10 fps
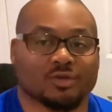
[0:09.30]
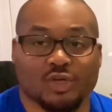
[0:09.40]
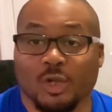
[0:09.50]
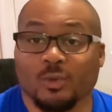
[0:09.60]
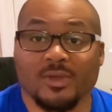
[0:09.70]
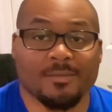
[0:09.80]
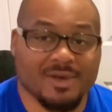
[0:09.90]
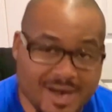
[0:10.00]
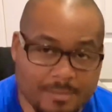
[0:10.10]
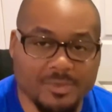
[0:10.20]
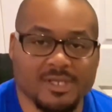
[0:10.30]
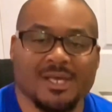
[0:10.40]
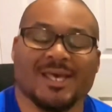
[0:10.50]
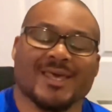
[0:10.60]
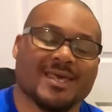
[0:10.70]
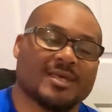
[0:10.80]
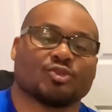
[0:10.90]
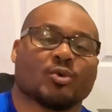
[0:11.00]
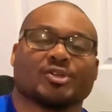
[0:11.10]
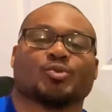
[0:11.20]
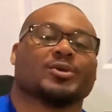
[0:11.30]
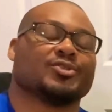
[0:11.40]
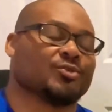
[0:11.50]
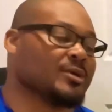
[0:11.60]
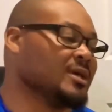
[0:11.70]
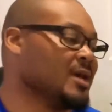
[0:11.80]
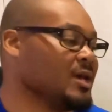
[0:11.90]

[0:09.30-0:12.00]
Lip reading: clothing company in 2023.